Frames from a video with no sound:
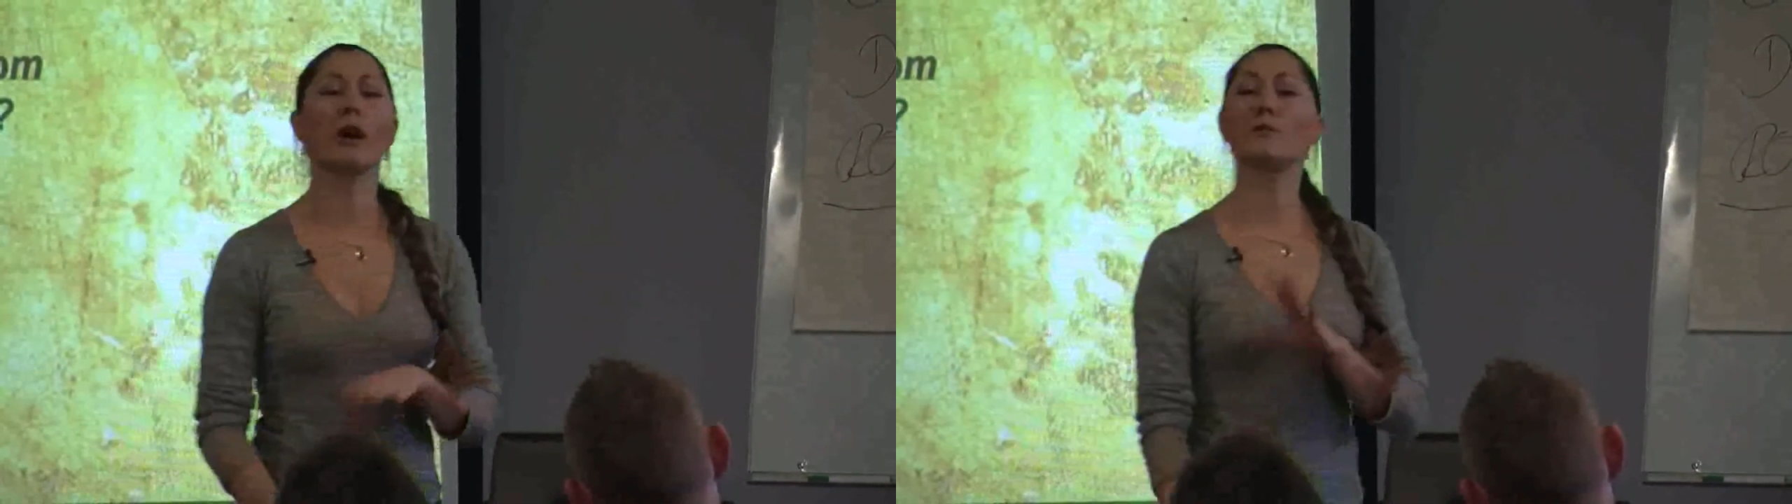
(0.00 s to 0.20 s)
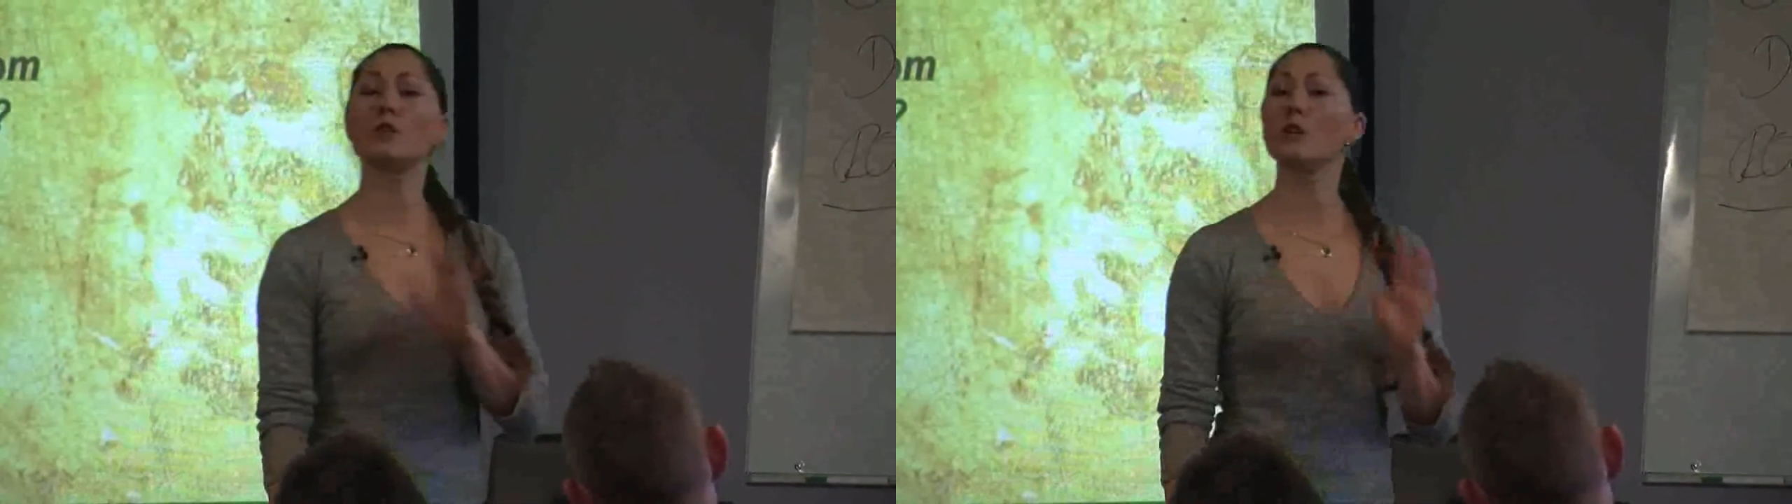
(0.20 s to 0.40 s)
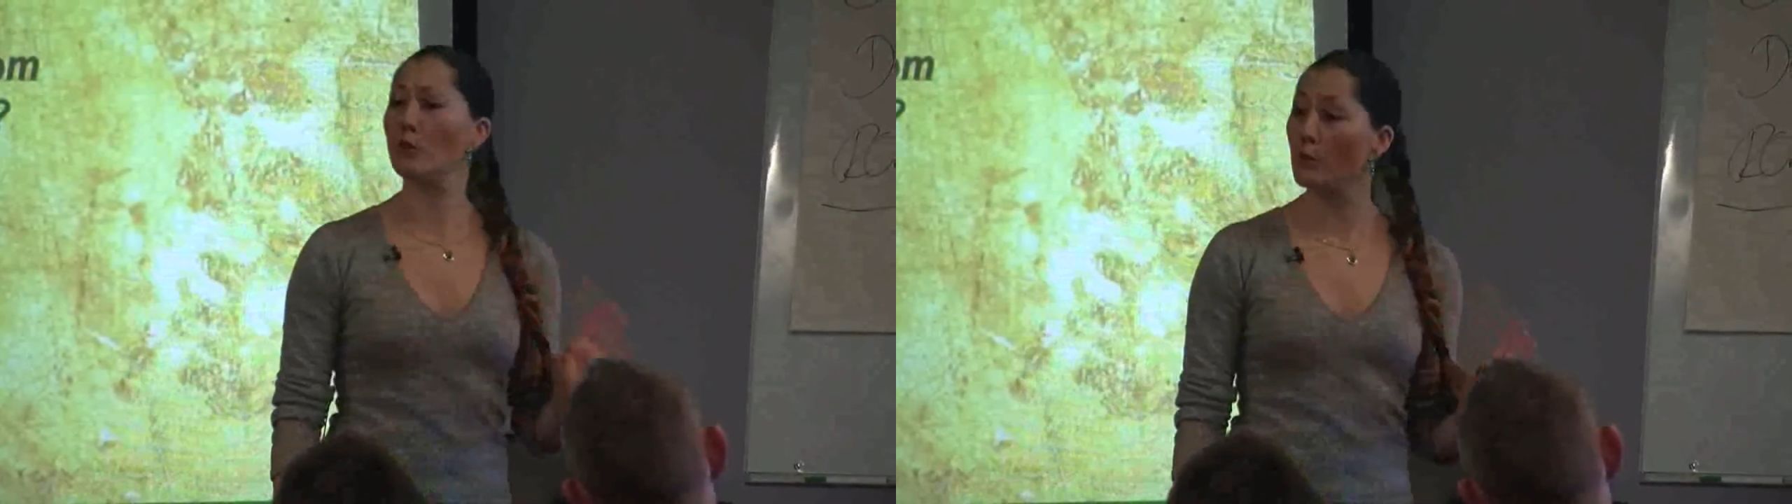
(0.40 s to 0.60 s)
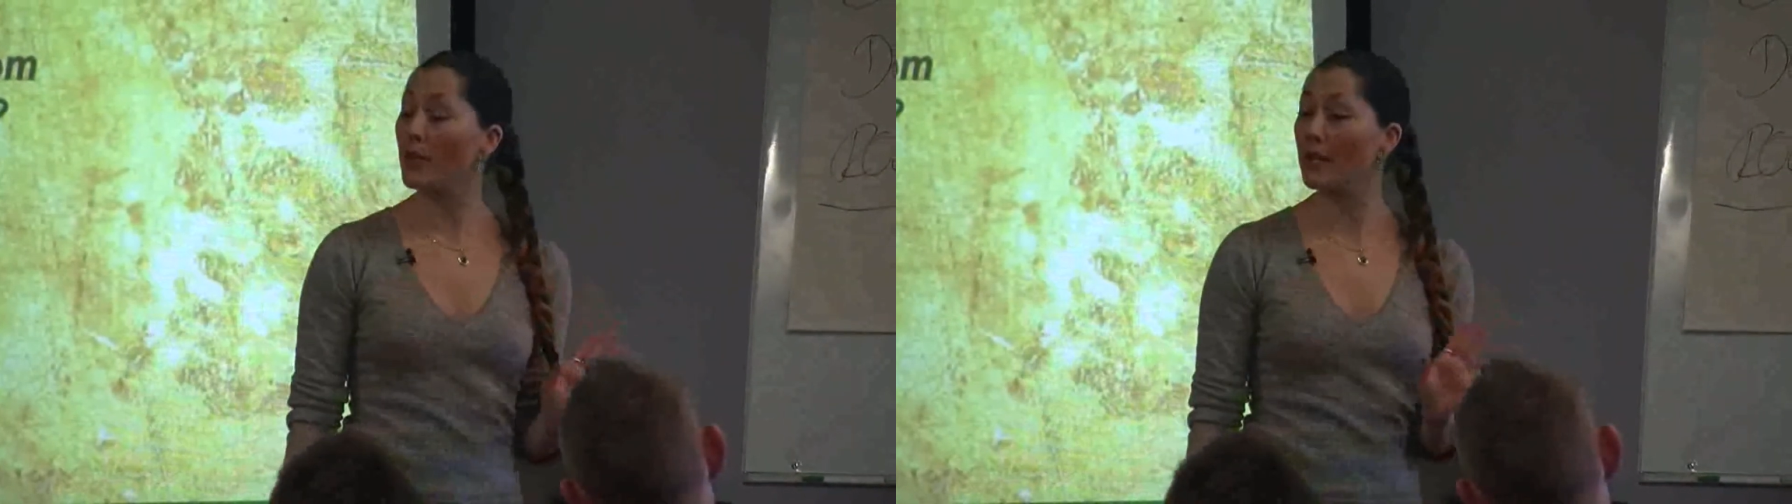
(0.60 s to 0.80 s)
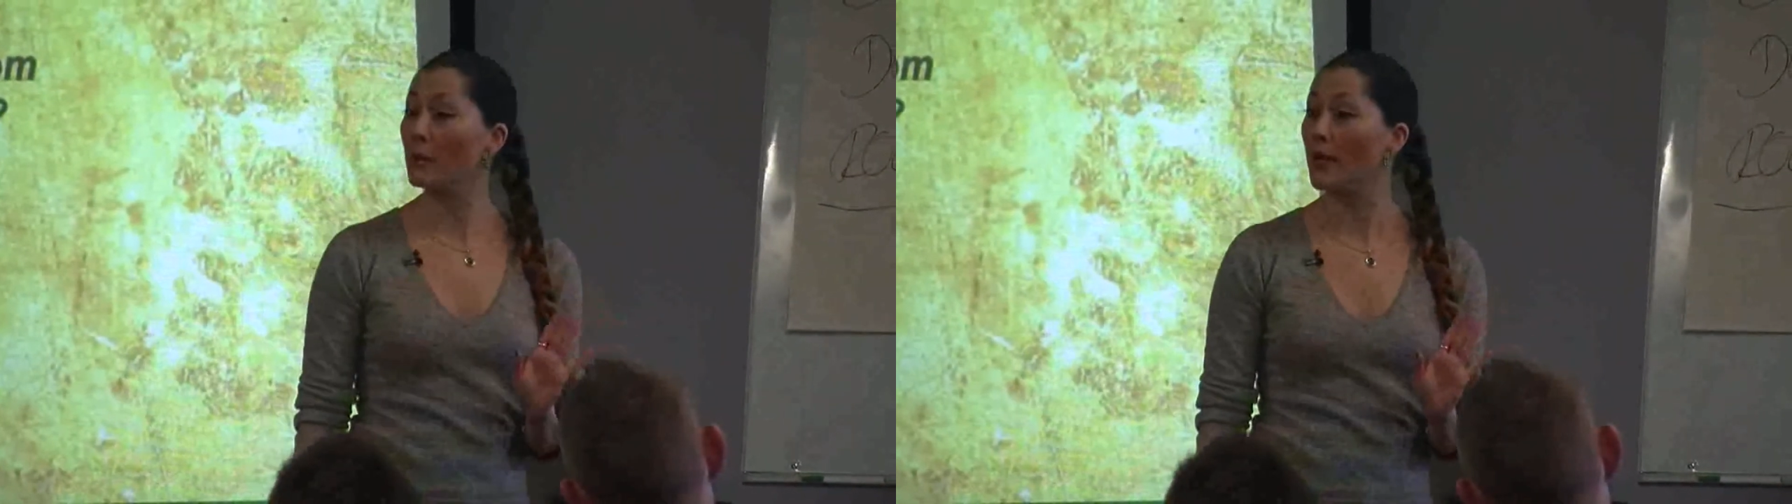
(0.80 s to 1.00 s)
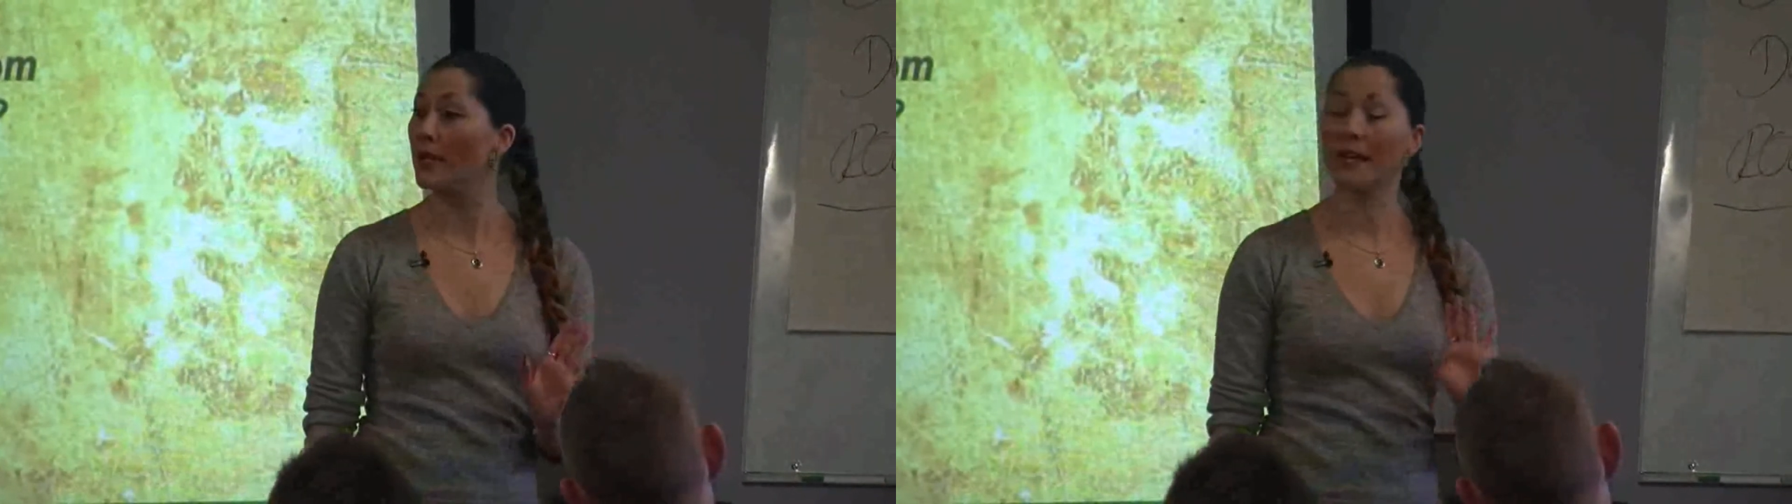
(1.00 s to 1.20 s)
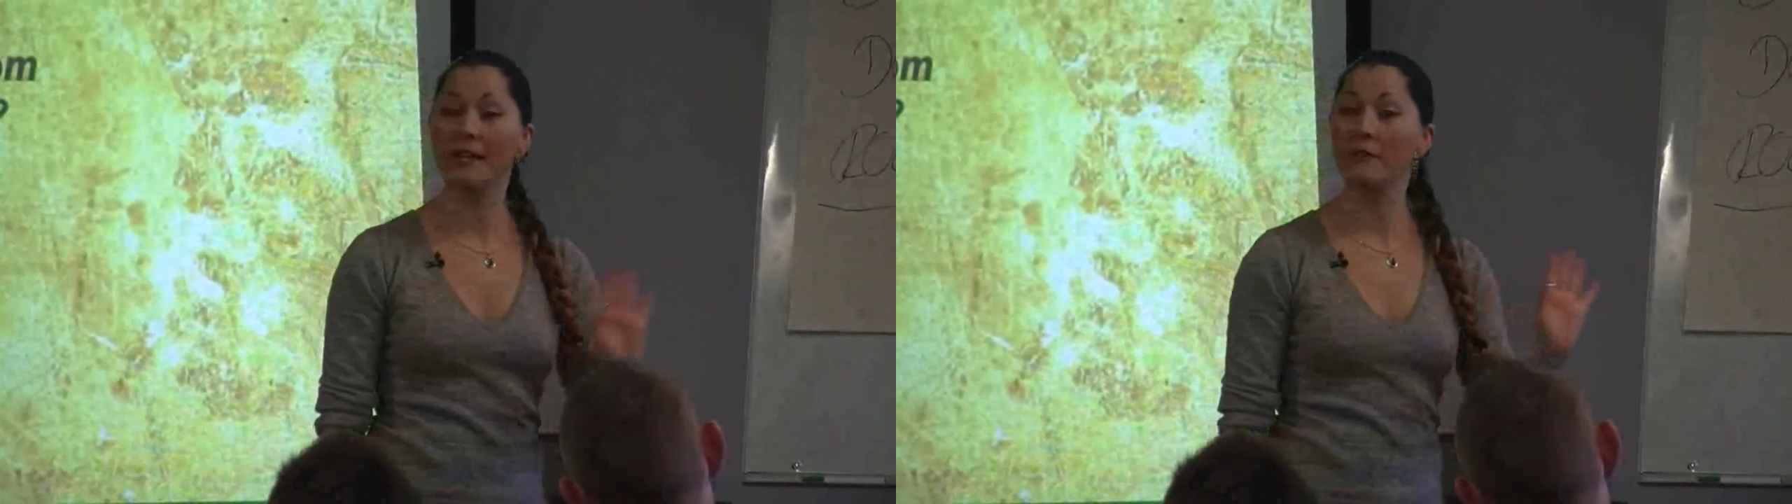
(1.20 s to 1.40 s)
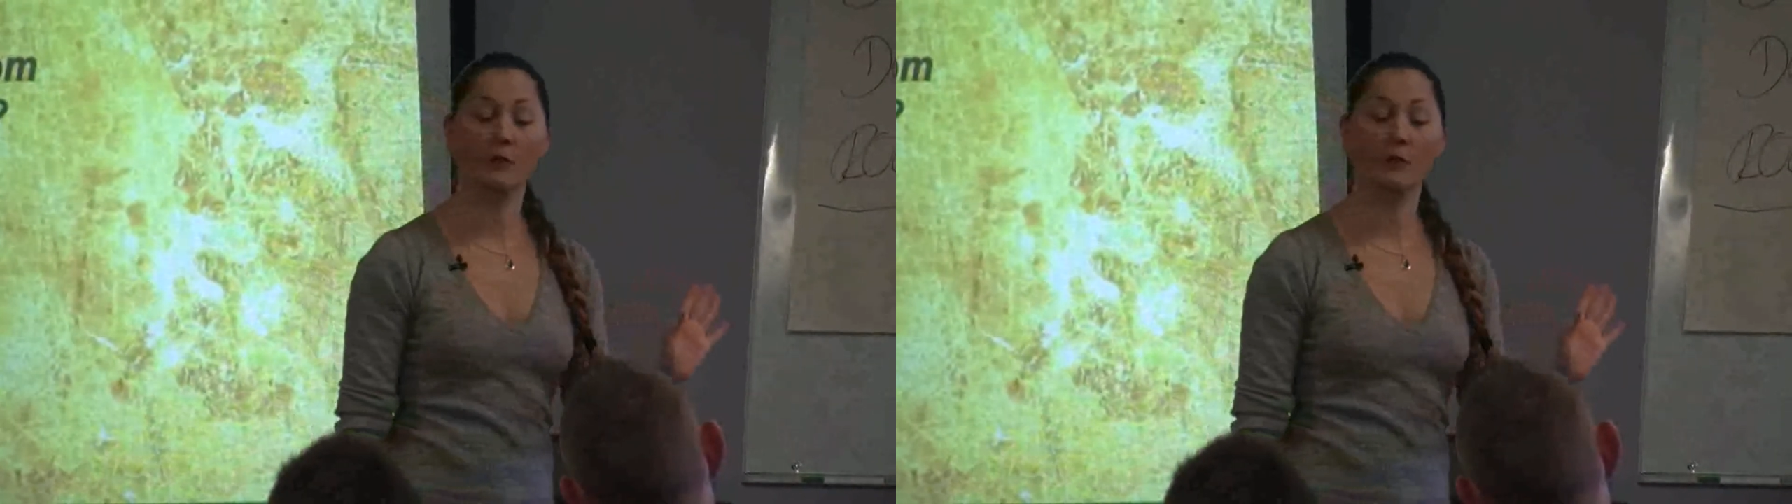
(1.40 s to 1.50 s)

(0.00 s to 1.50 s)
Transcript: I'm told, anyway, I never